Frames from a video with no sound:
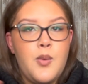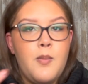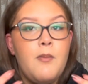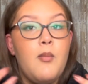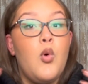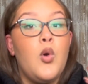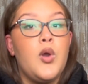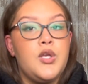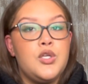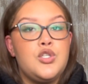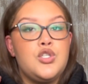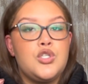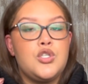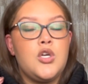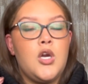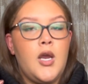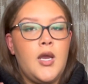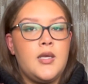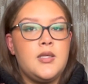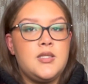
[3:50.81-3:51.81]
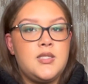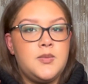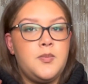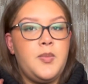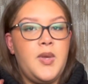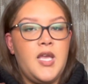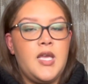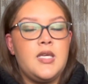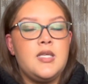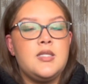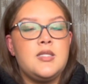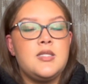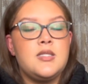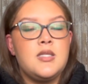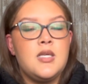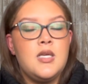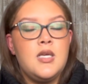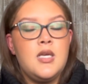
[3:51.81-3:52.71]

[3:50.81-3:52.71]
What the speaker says: moisturized base,